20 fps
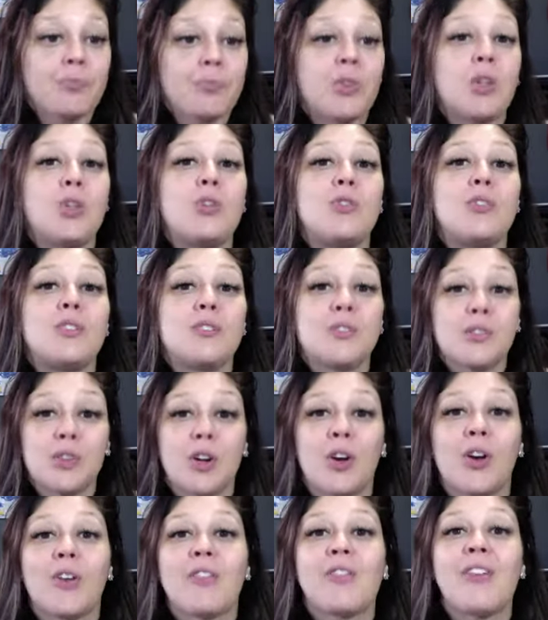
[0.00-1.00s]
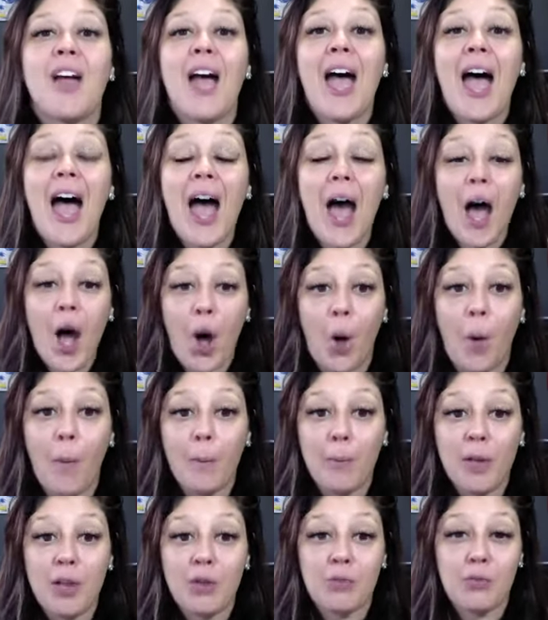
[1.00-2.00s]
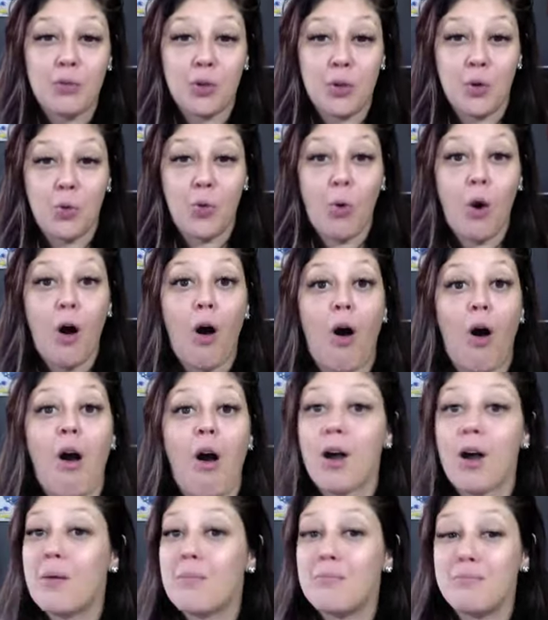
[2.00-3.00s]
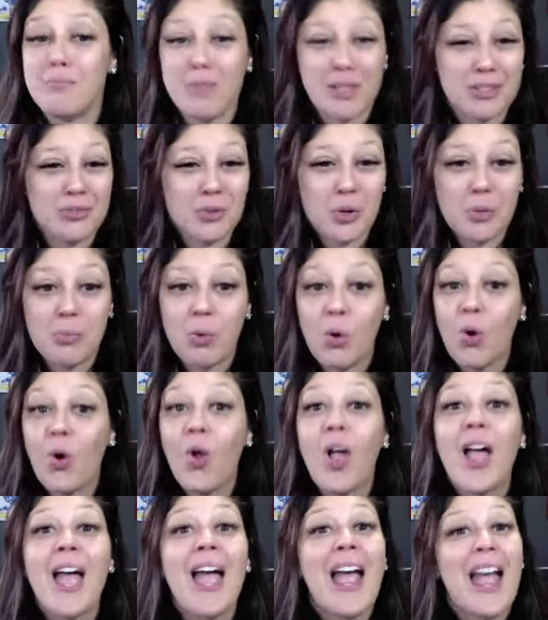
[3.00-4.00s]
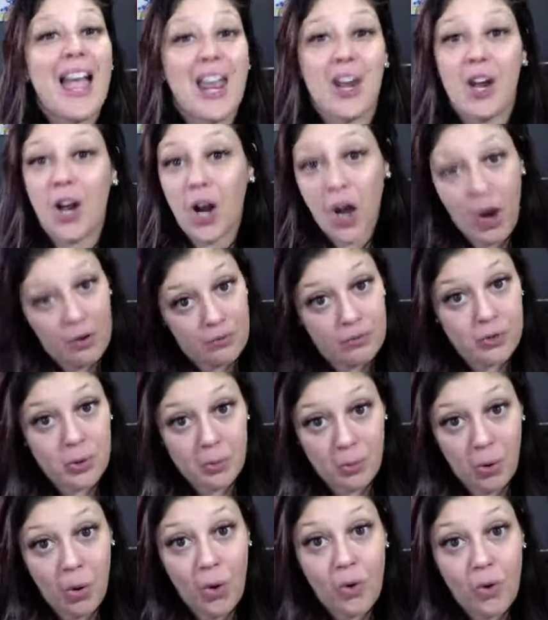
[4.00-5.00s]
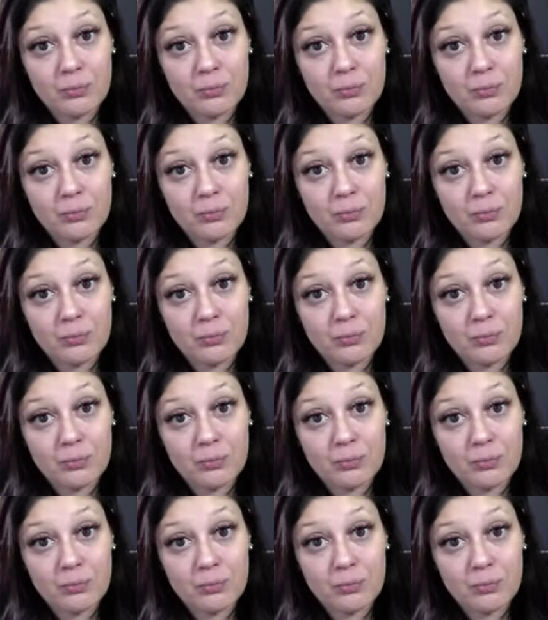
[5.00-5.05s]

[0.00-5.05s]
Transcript: You deserve help if you are miserable and uncomfortable.